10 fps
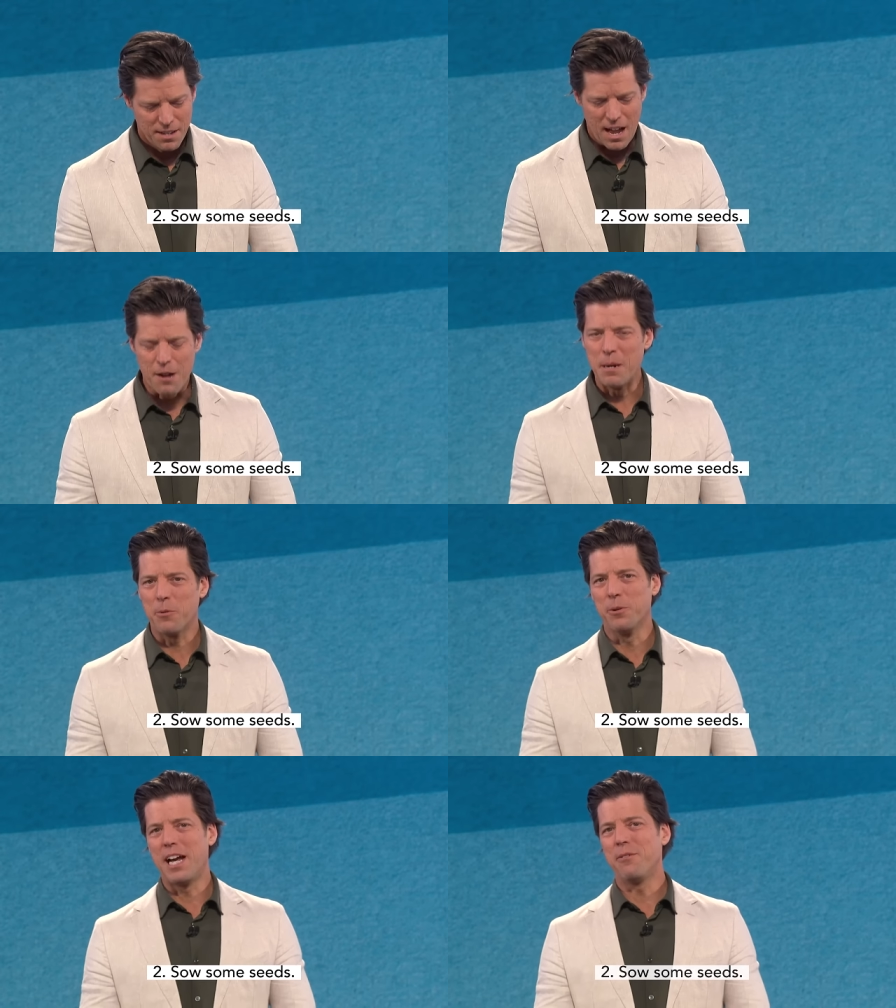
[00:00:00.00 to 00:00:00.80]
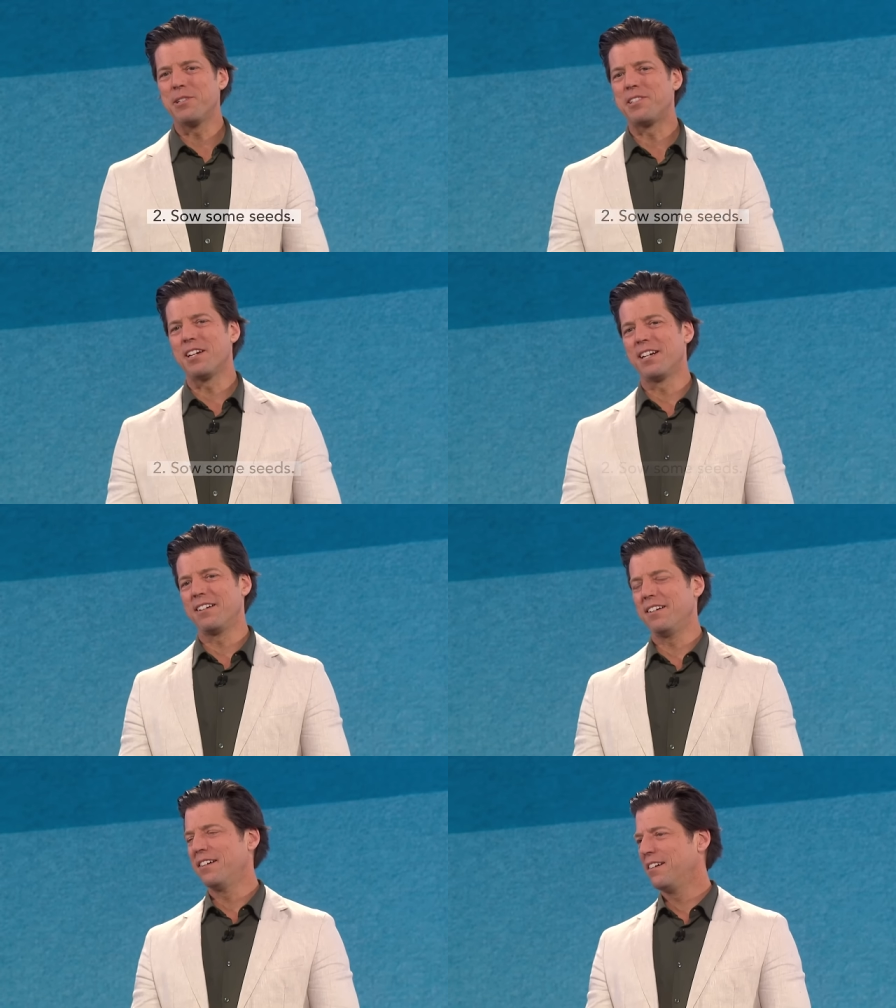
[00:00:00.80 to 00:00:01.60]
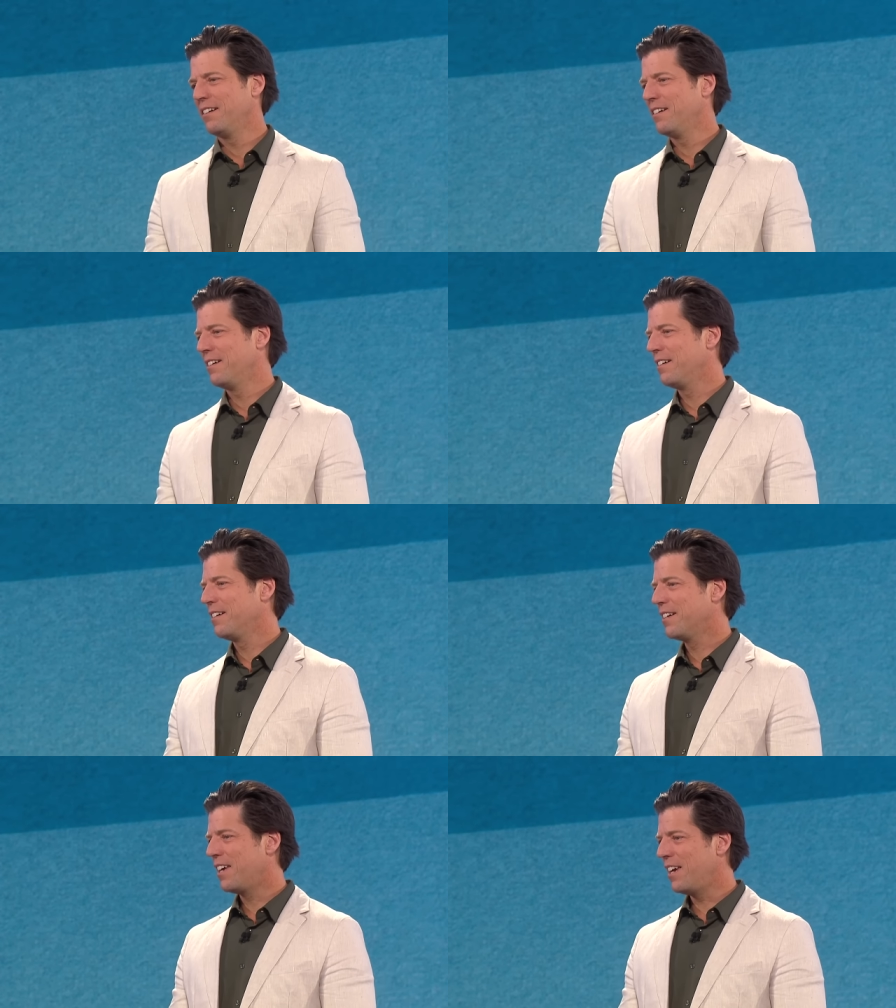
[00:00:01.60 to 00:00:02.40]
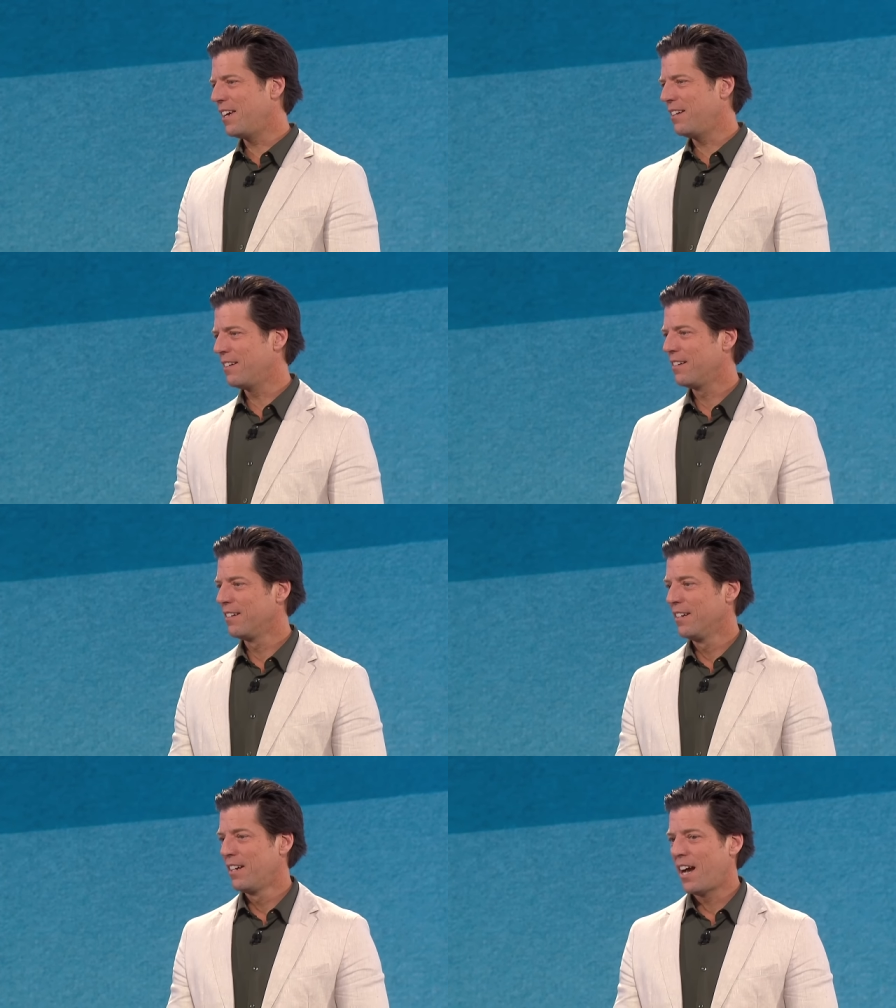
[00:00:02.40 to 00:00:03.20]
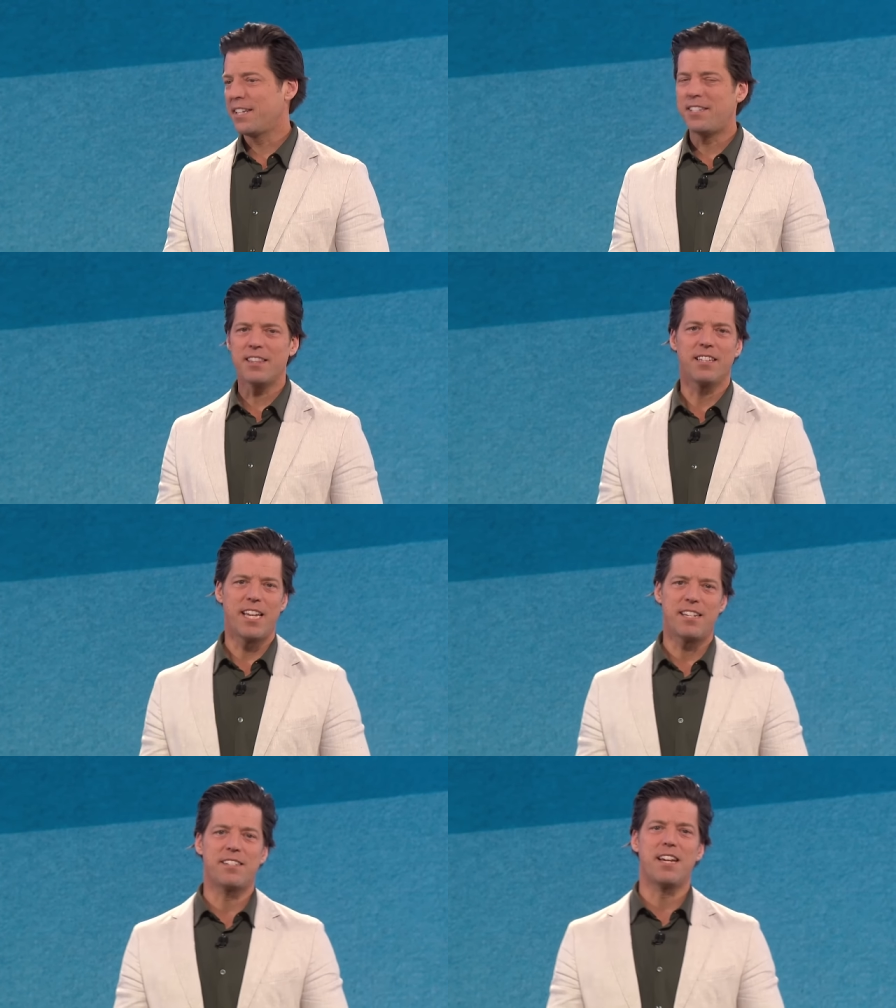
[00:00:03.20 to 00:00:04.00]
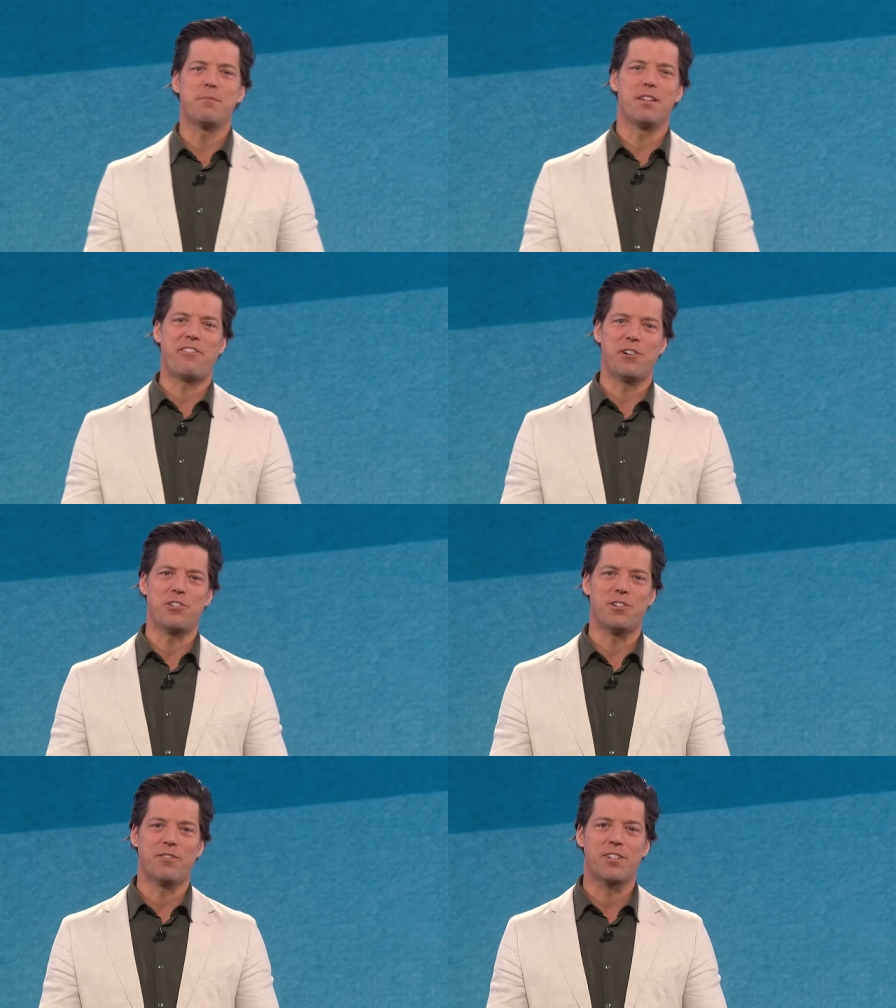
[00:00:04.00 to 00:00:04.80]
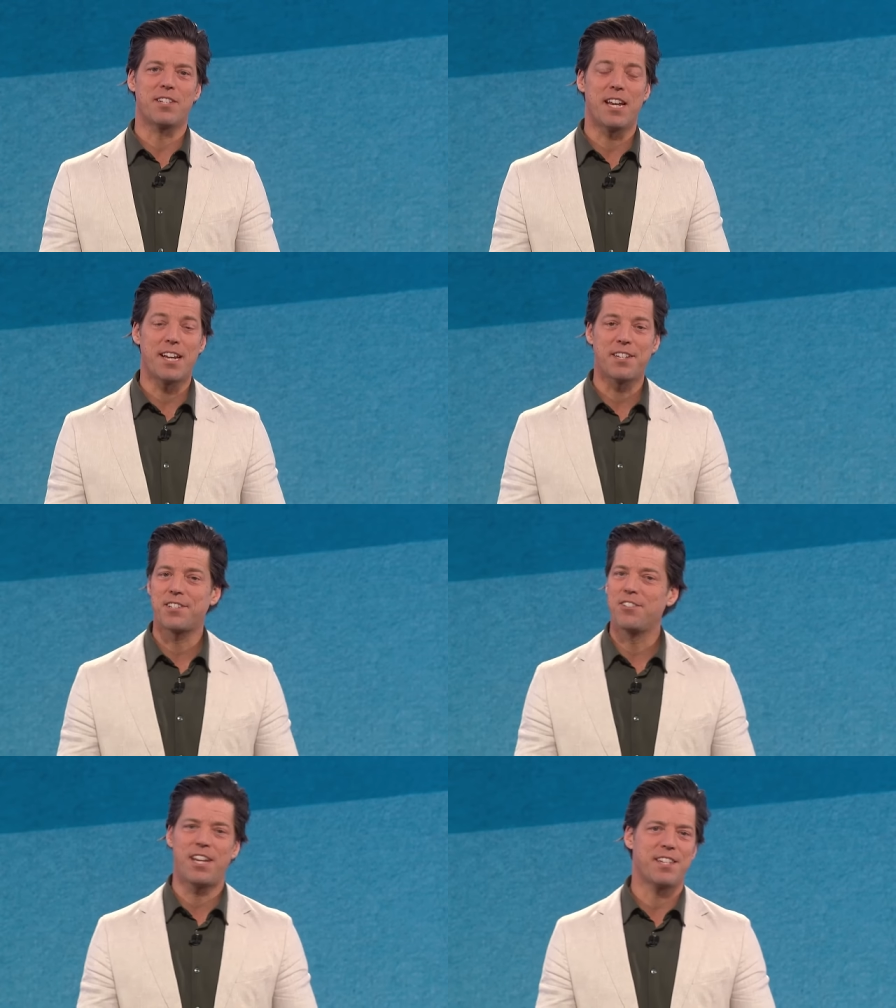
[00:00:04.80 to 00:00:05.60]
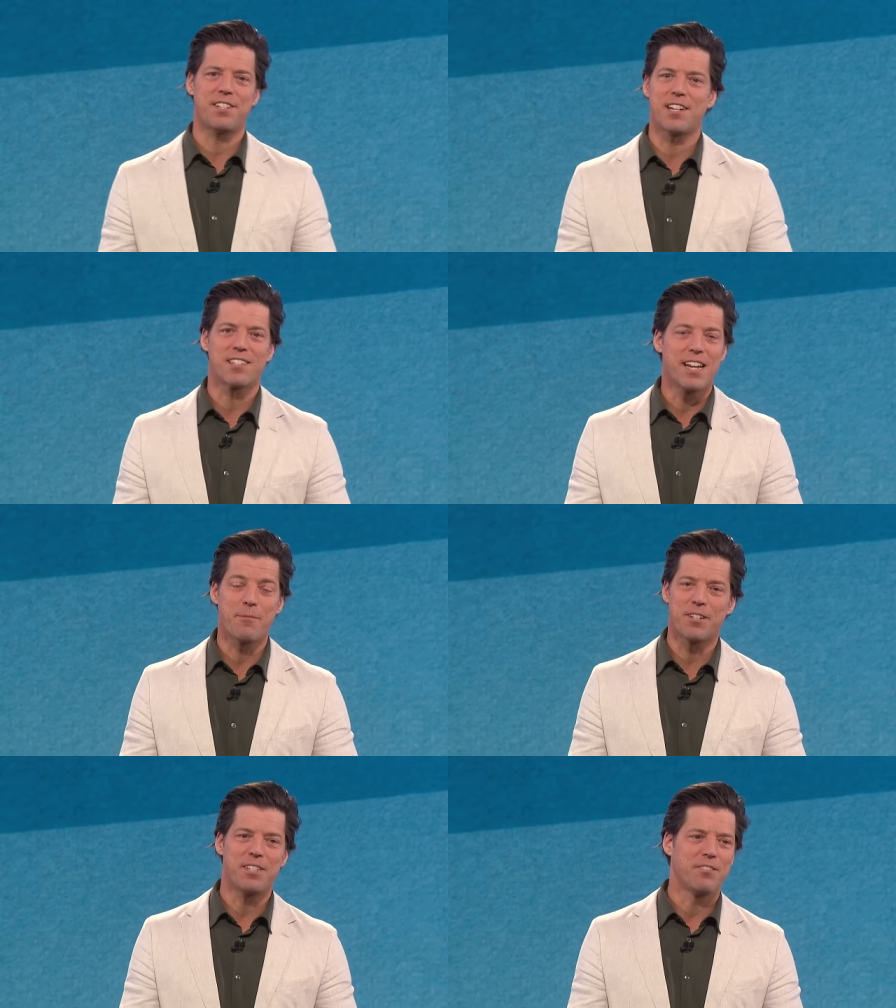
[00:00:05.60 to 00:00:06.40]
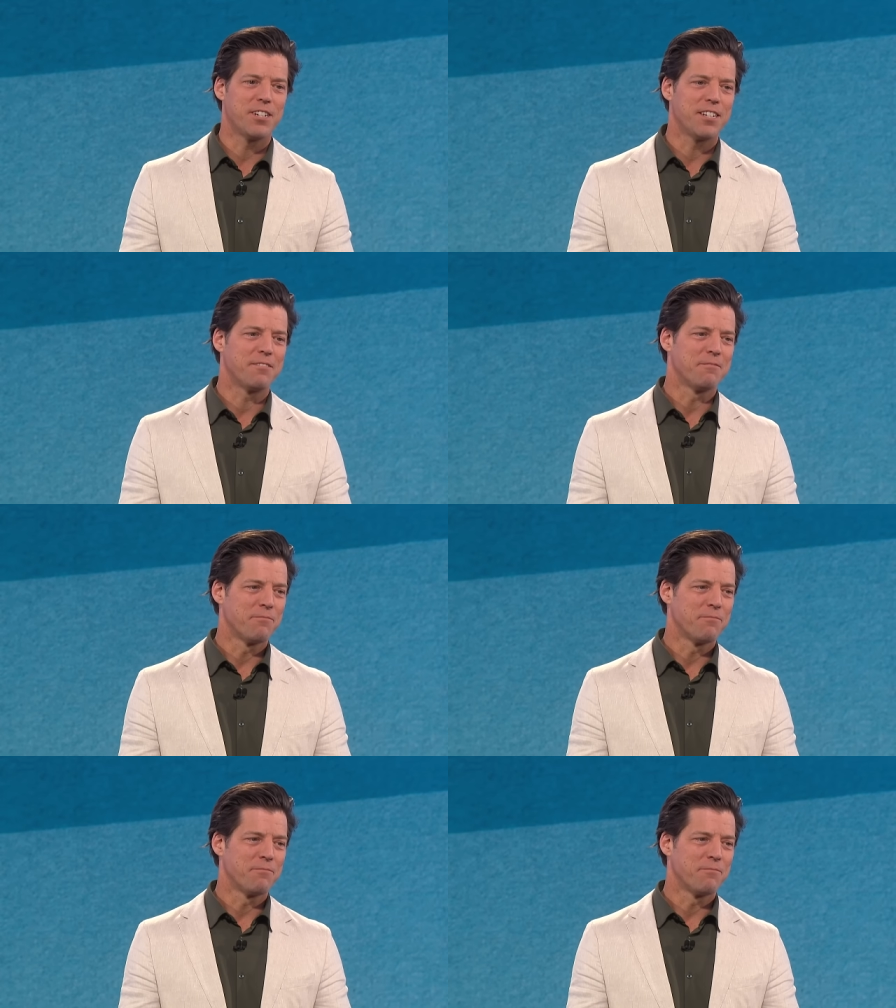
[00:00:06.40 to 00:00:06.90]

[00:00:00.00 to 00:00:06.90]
I remember when I was a kid, I said the lady's name in the first service, and Hannah said, "You can't say her name on TV."